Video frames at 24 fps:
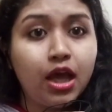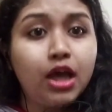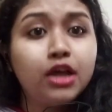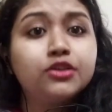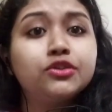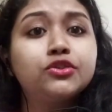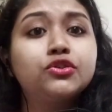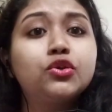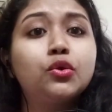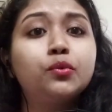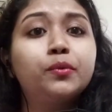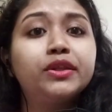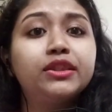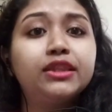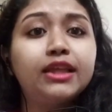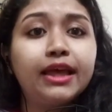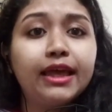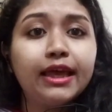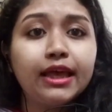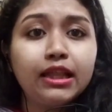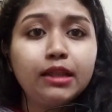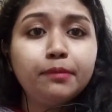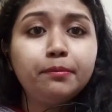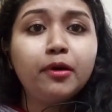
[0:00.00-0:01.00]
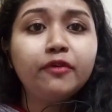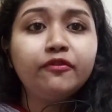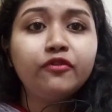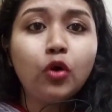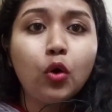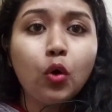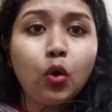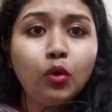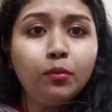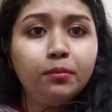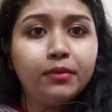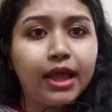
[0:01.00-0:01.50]
So, with the help of
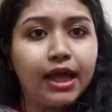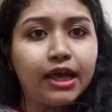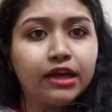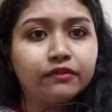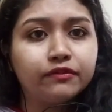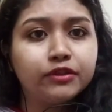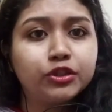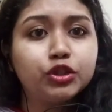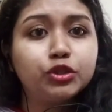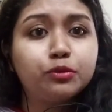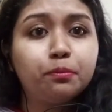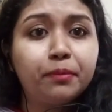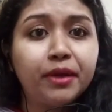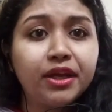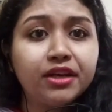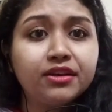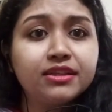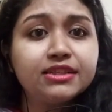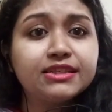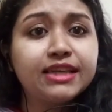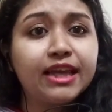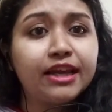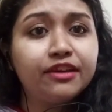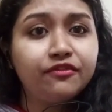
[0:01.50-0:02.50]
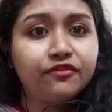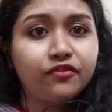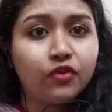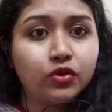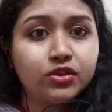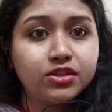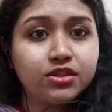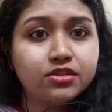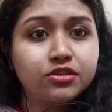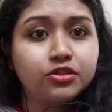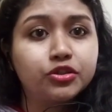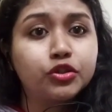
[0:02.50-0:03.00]
home language, parents can
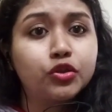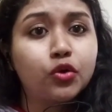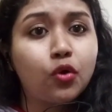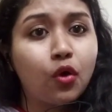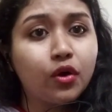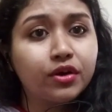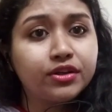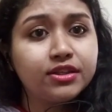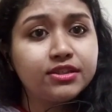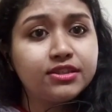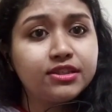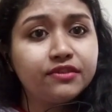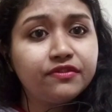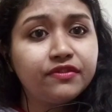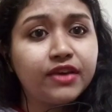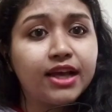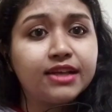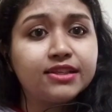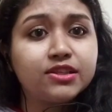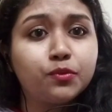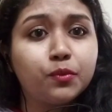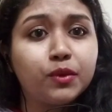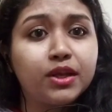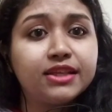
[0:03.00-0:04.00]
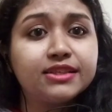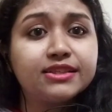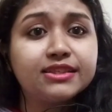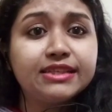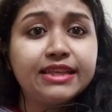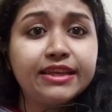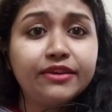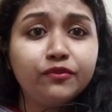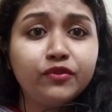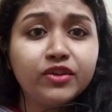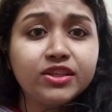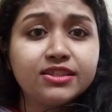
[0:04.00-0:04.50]
foster cognitive as well as
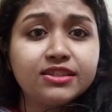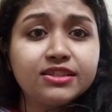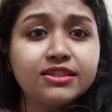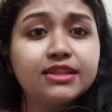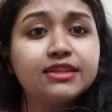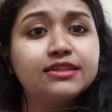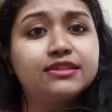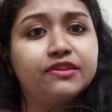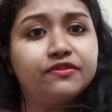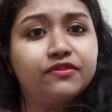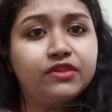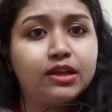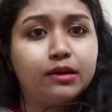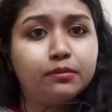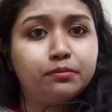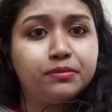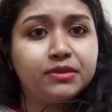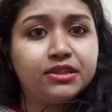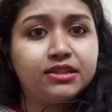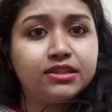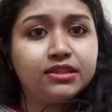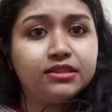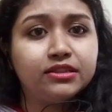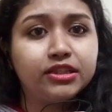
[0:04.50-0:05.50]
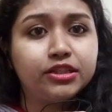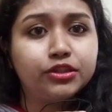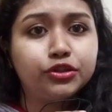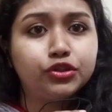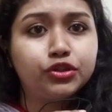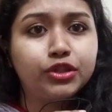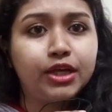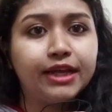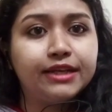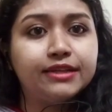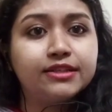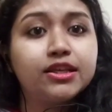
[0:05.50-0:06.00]
linguistic development in their
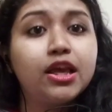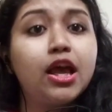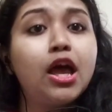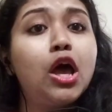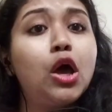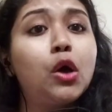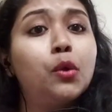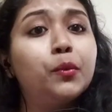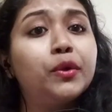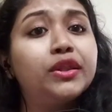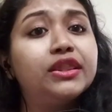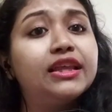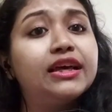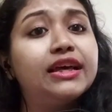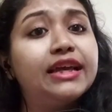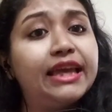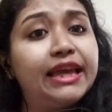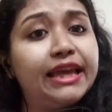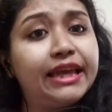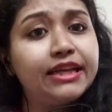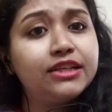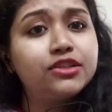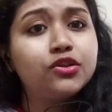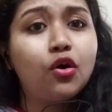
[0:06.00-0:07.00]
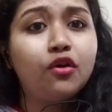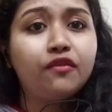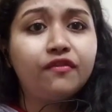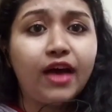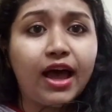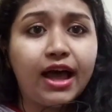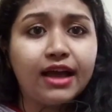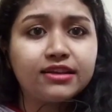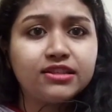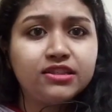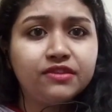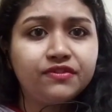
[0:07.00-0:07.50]
child with the aid of
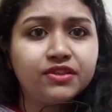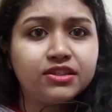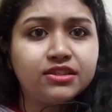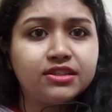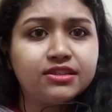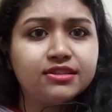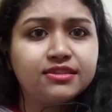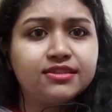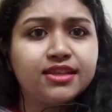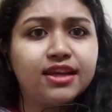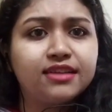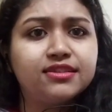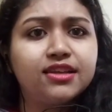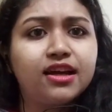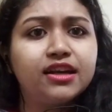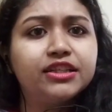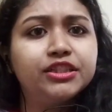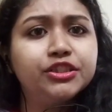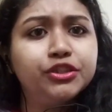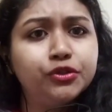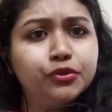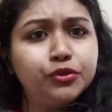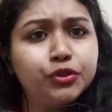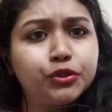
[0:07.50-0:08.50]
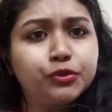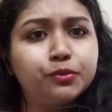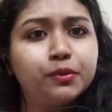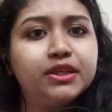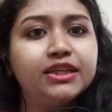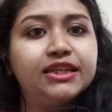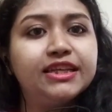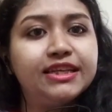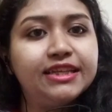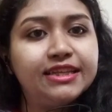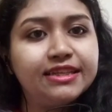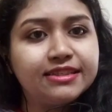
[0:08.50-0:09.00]
activities that are
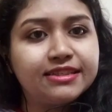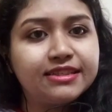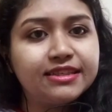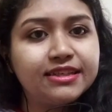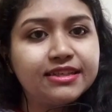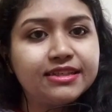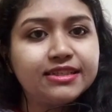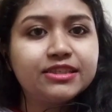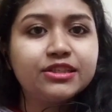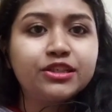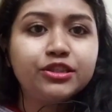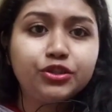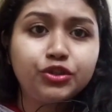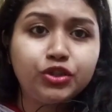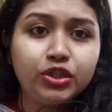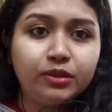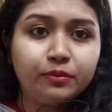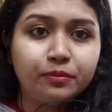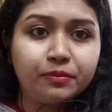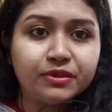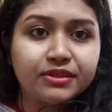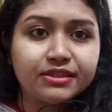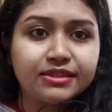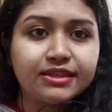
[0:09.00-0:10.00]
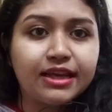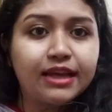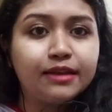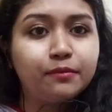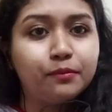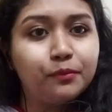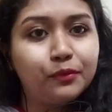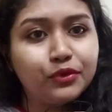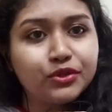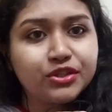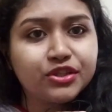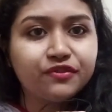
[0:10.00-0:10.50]
usually easiest, cheapest, and
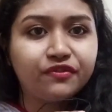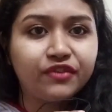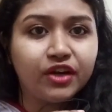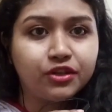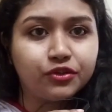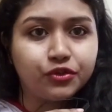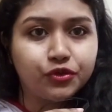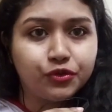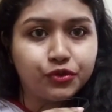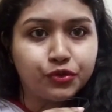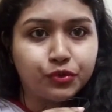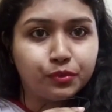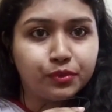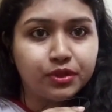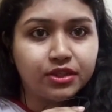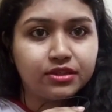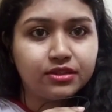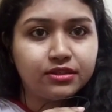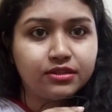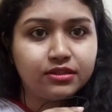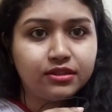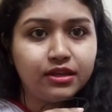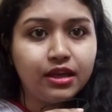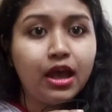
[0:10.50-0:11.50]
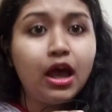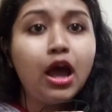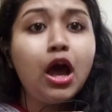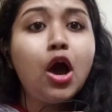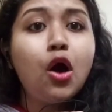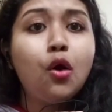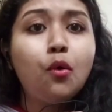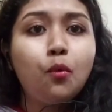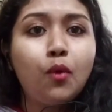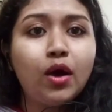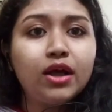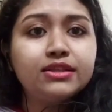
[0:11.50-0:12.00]
most fun to do it.
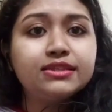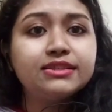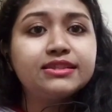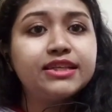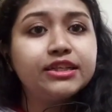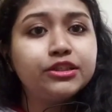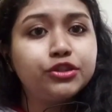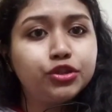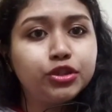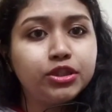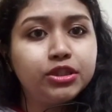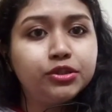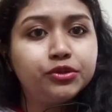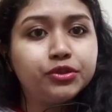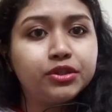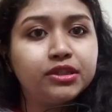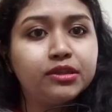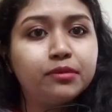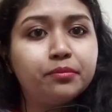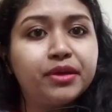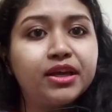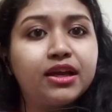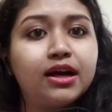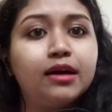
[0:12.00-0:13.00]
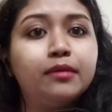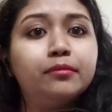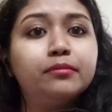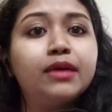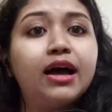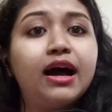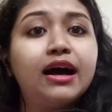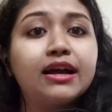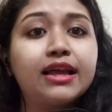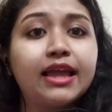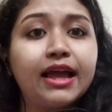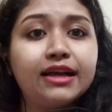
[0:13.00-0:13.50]
Once their children become
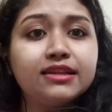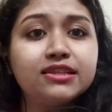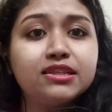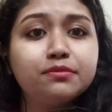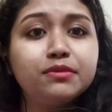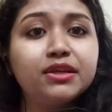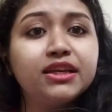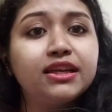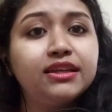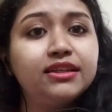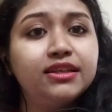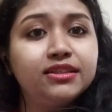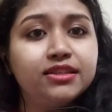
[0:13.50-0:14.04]
academically